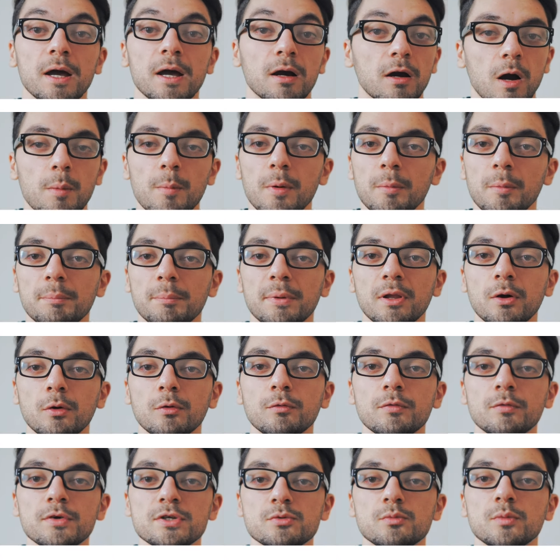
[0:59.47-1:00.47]
comment below
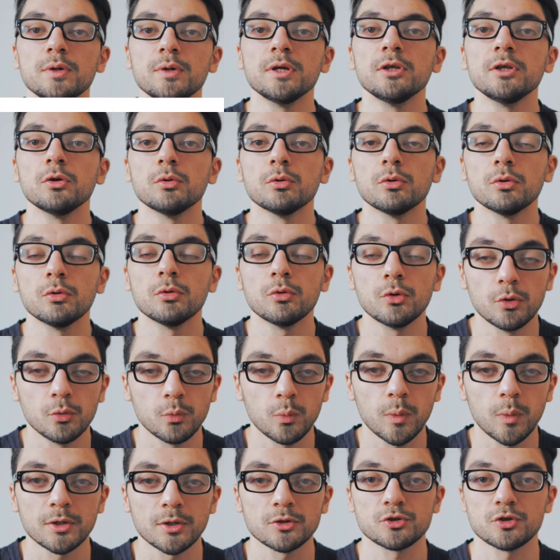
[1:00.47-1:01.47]
which video you
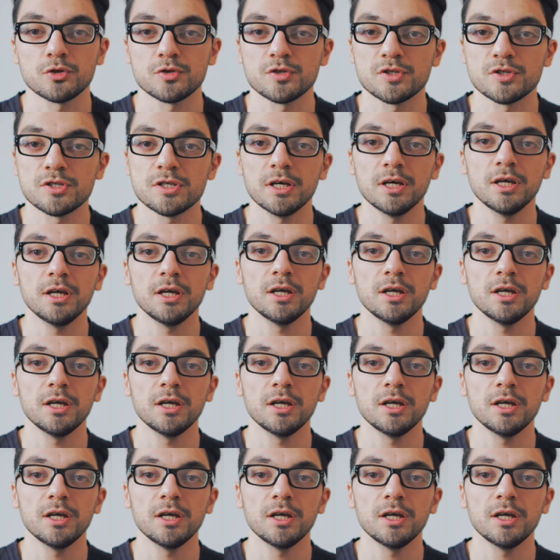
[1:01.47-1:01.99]
want to see